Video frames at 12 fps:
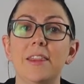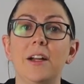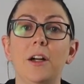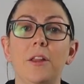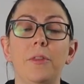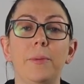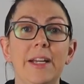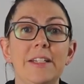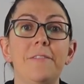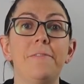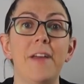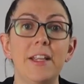there are three
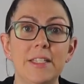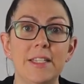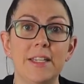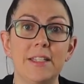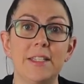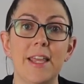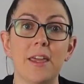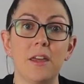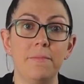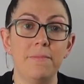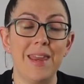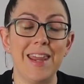defenses that
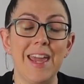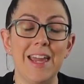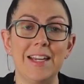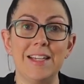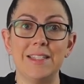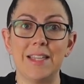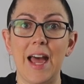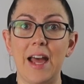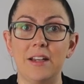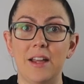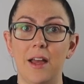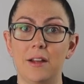could mitigate his
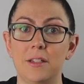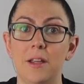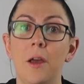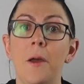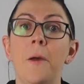conduct.